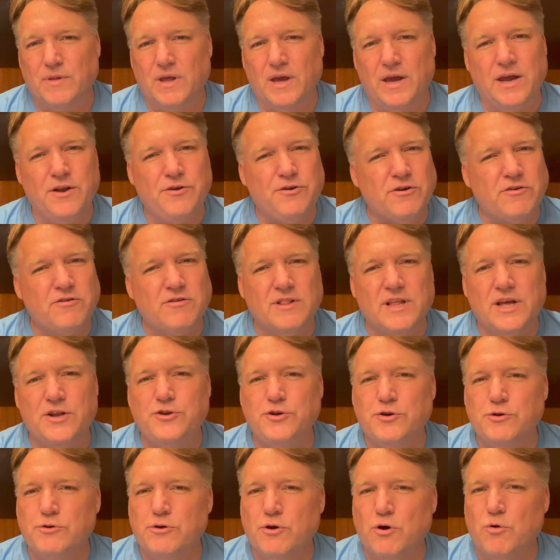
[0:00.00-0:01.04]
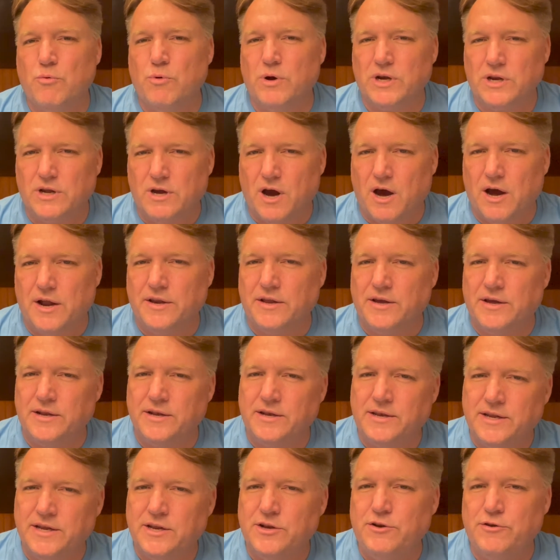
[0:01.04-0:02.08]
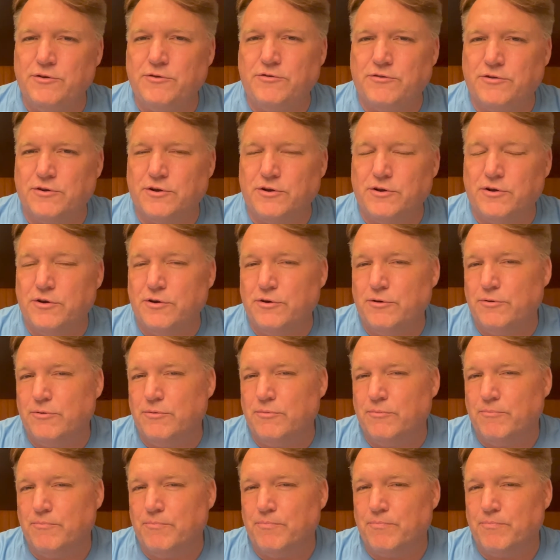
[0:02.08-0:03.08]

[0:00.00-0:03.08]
and just let you know what God continues to do,